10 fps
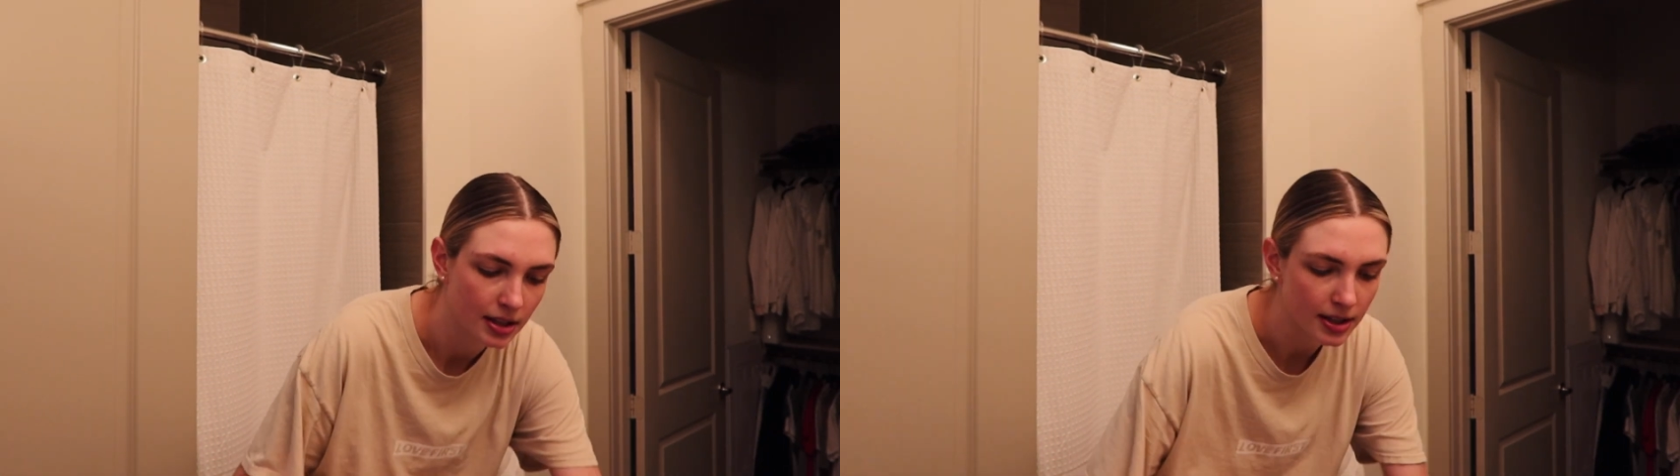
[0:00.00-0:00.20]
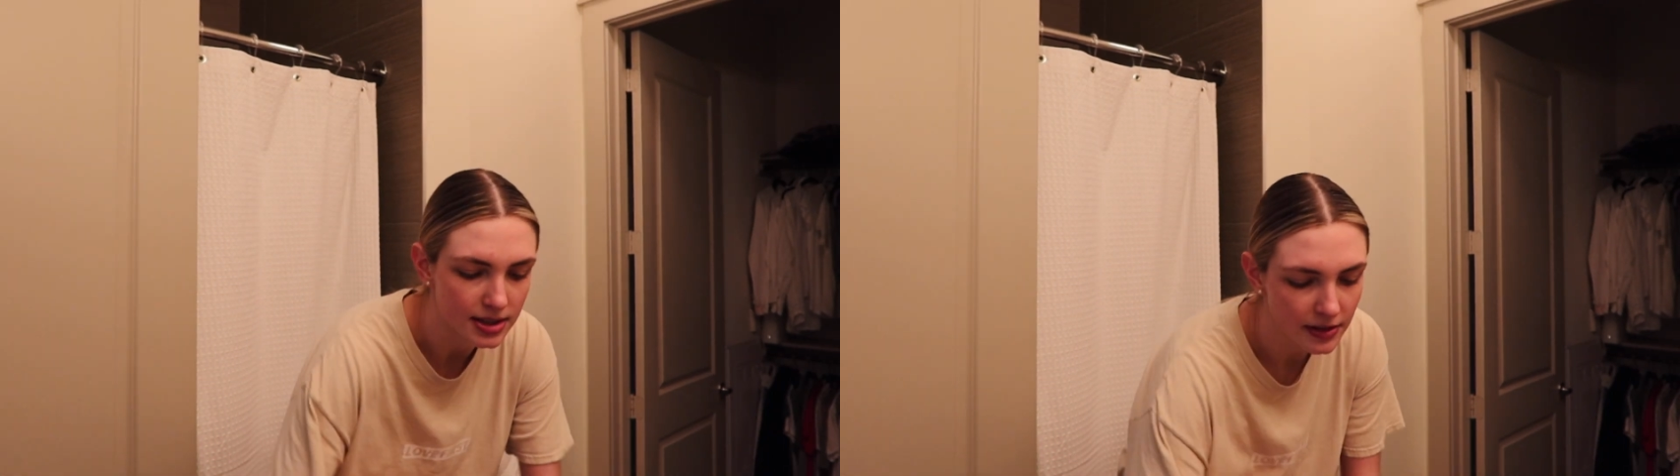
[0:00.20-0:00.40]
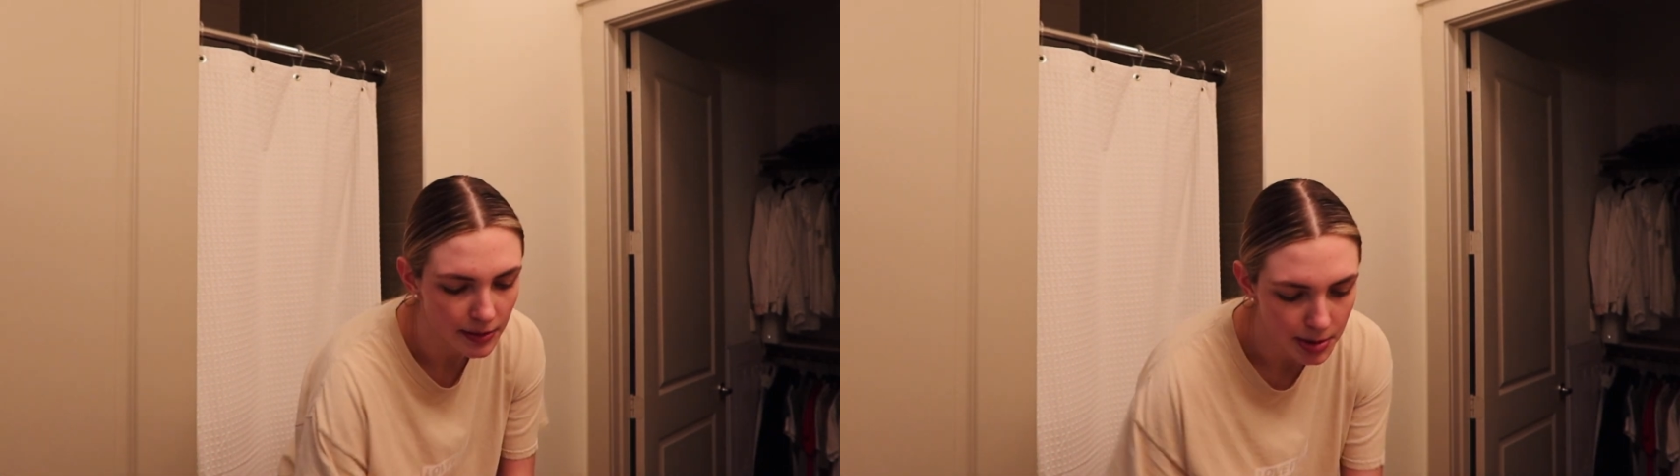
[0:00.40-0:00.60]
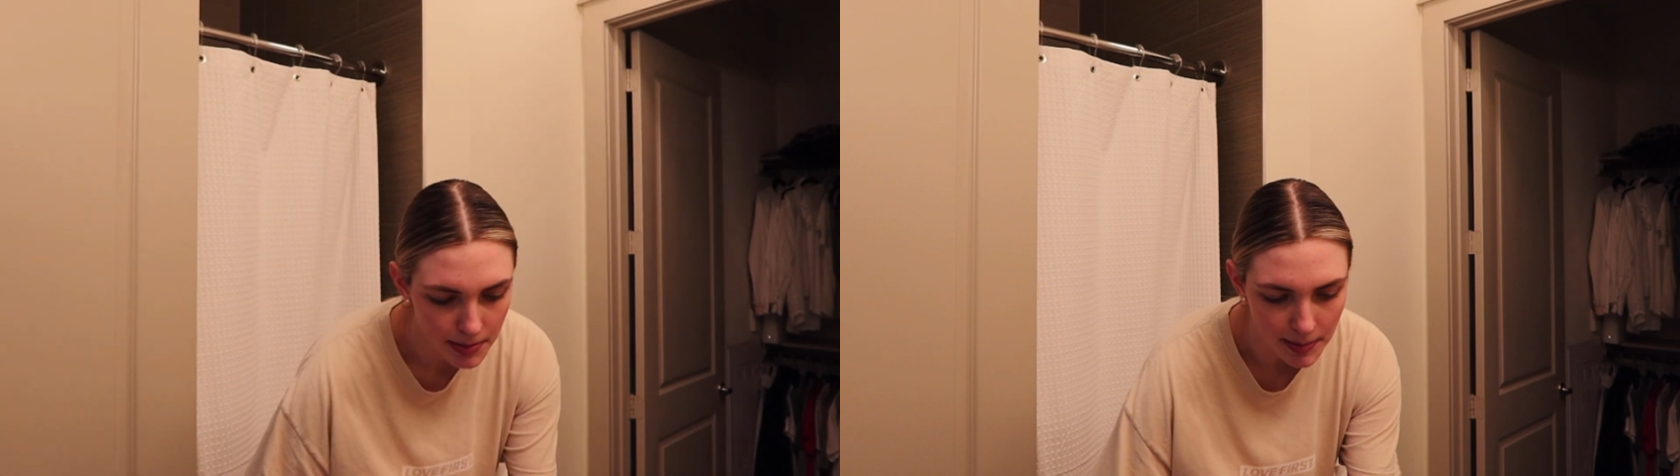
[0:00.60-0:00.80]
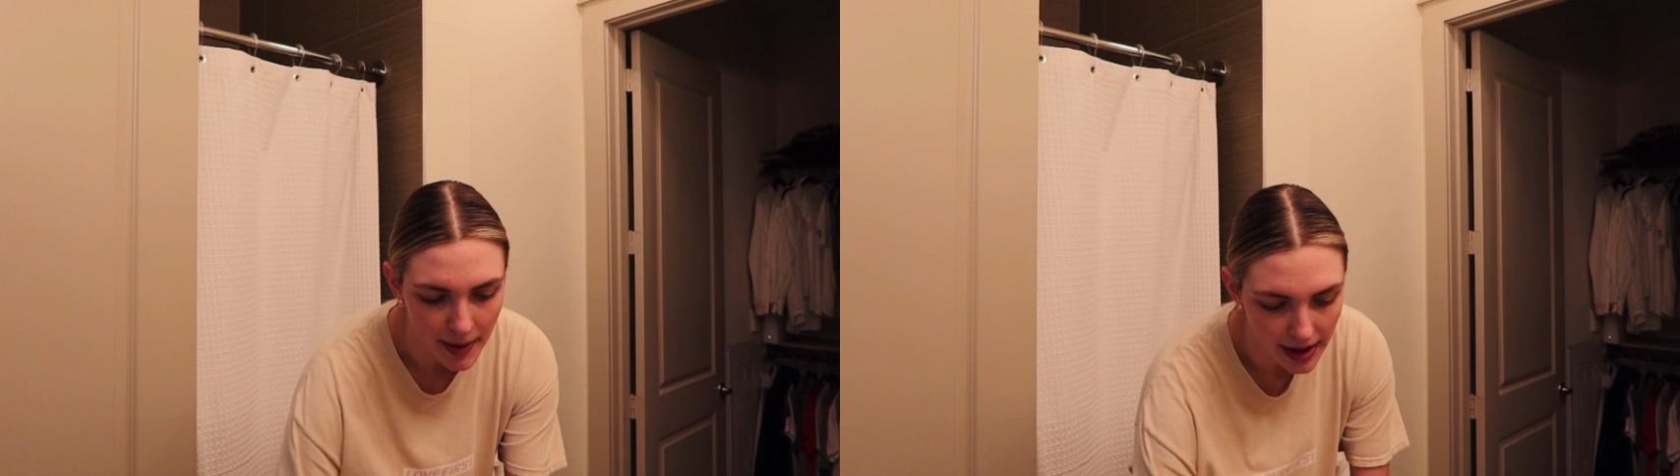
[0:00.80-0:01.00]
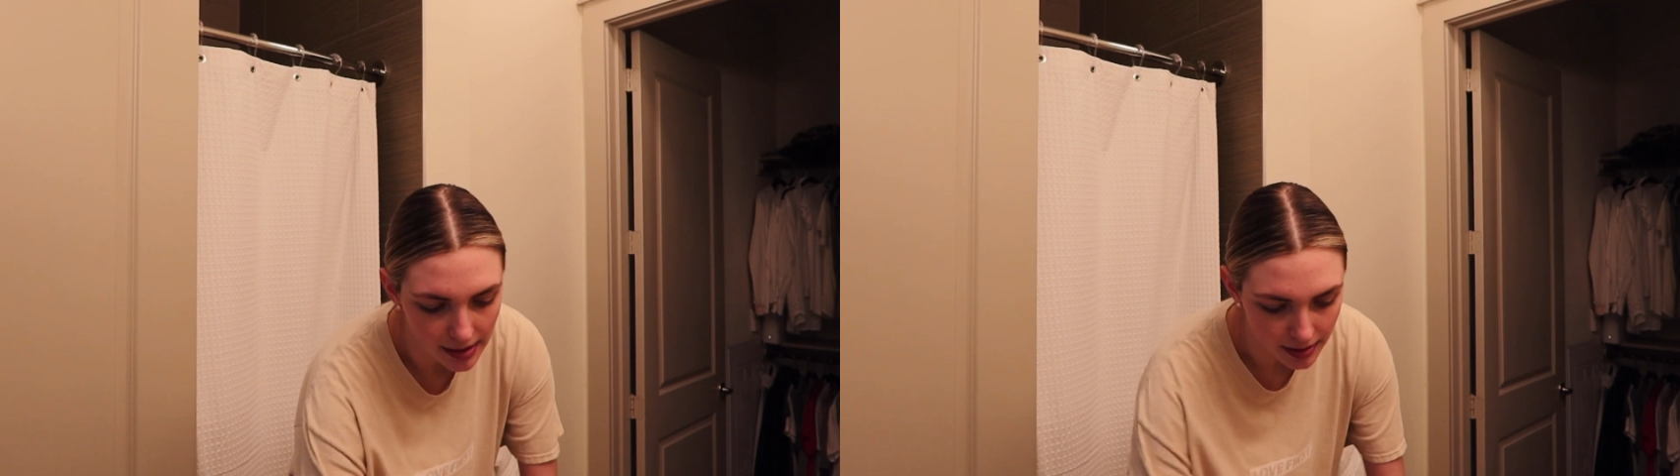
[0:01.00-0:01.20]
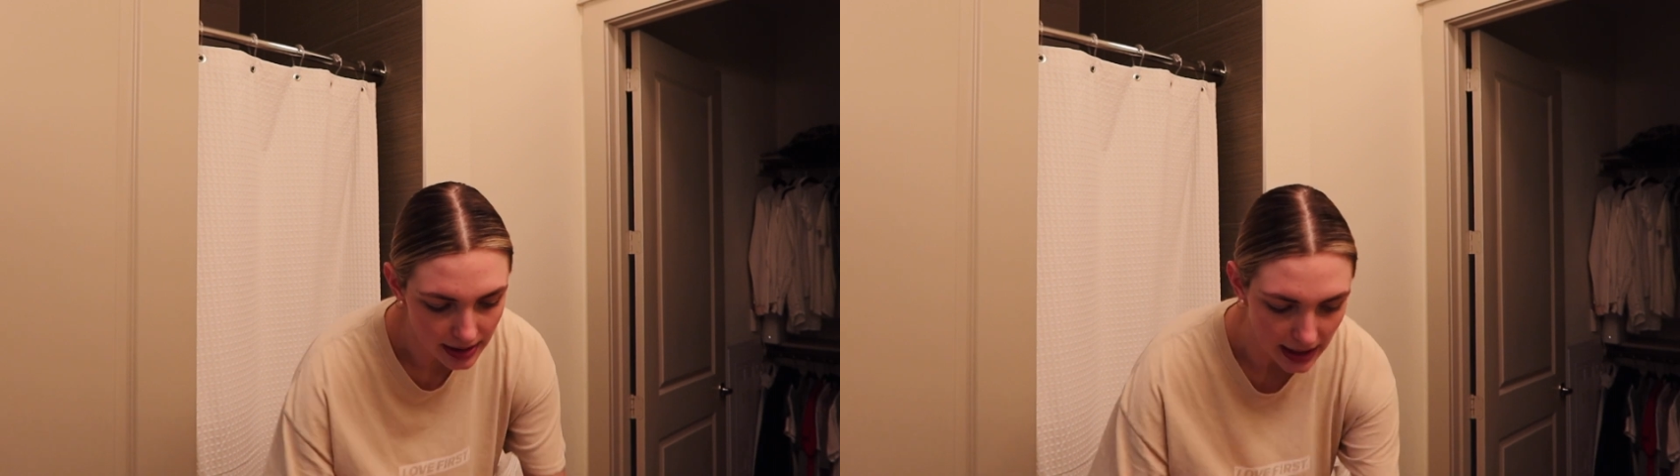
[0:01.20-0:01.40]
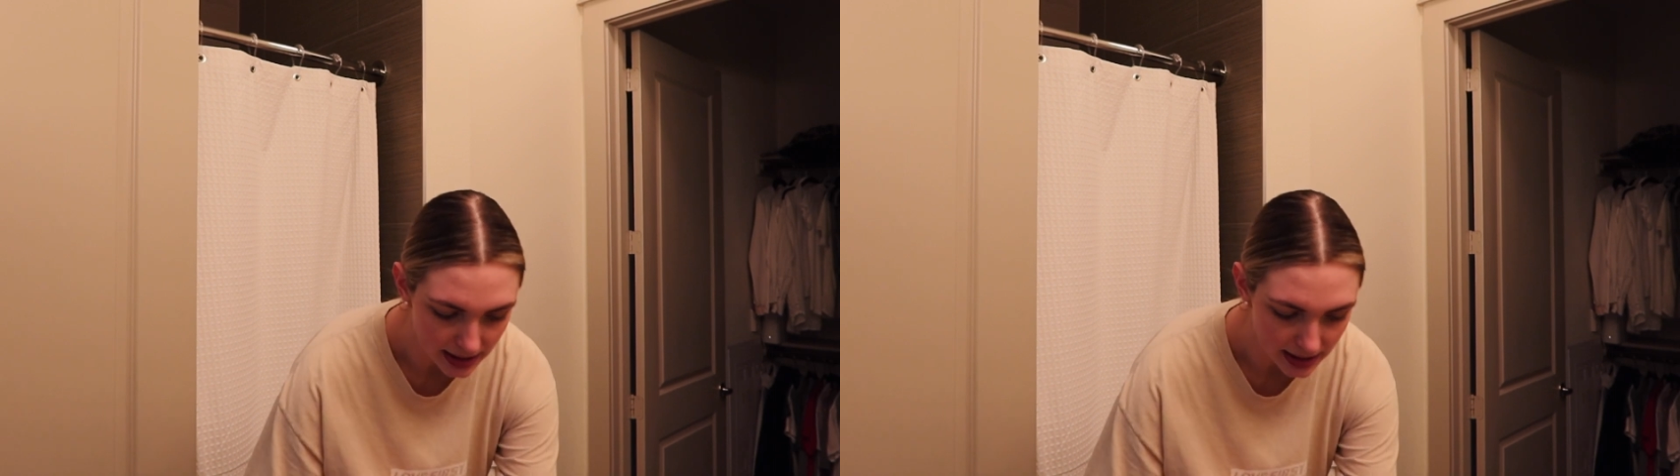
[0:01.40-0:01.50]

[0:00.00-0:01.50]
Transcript: because if I'm gonna be pale, I